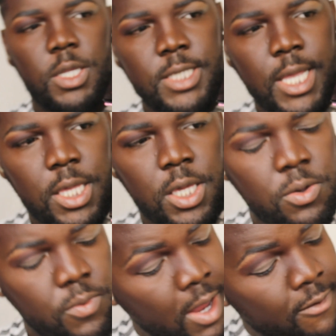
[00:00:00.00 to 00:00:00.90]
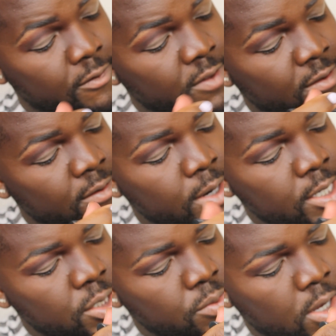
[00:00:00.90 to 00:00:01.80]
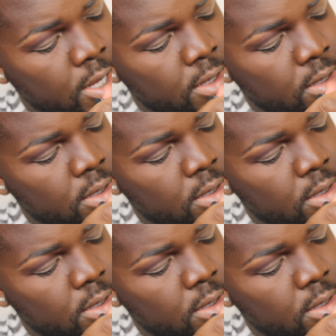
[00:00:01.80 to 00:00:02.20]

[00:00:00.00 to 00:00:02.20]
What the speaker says: Just take you whatever fluffy brush you want